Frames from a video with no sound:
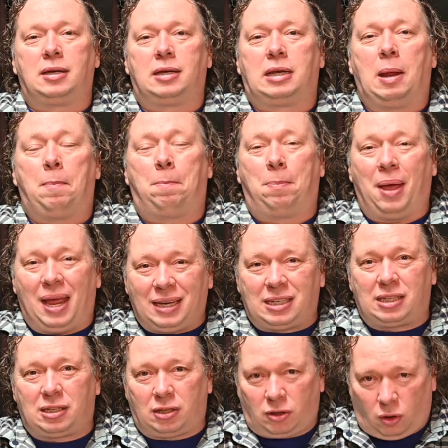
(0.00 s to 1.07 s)
the
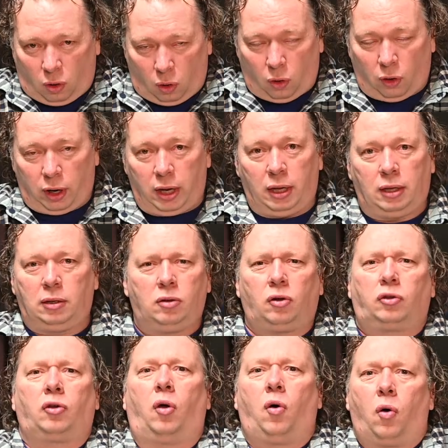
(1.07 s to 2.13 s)
best koi,
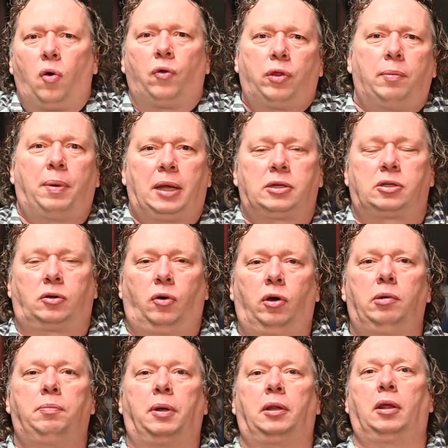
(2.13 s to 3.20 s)
not all the best
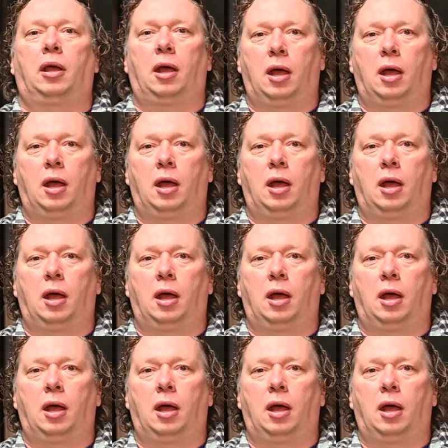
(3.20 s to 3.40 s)
koi, but